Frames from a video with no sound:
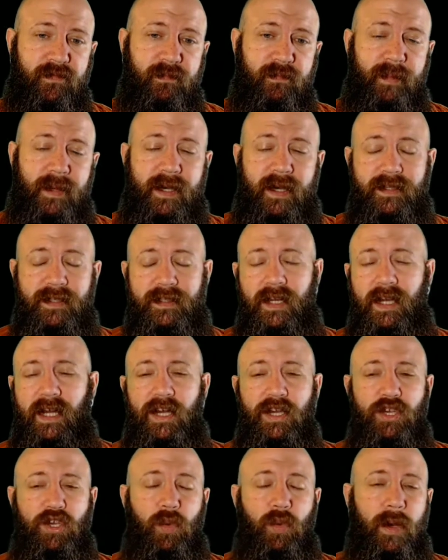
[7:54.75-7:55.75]
because
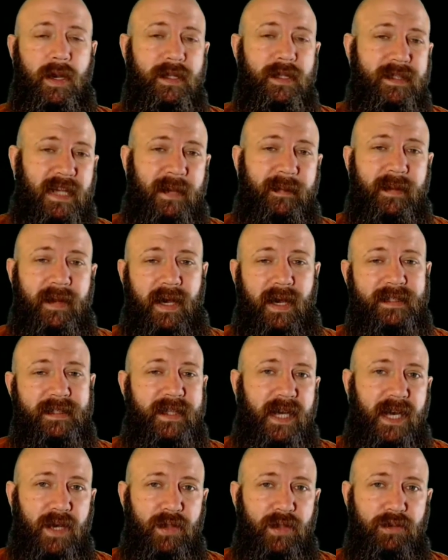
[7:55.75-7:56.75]
you want to demonize
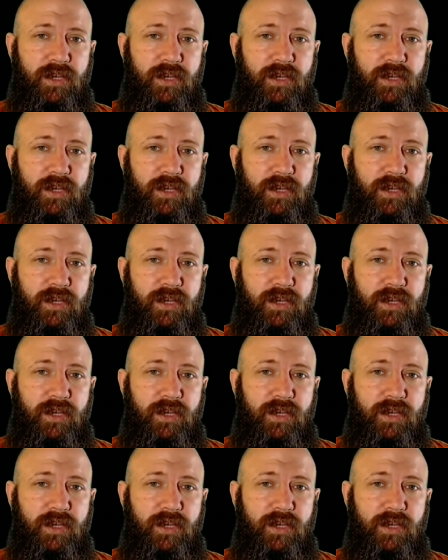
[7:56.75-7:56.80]
the other.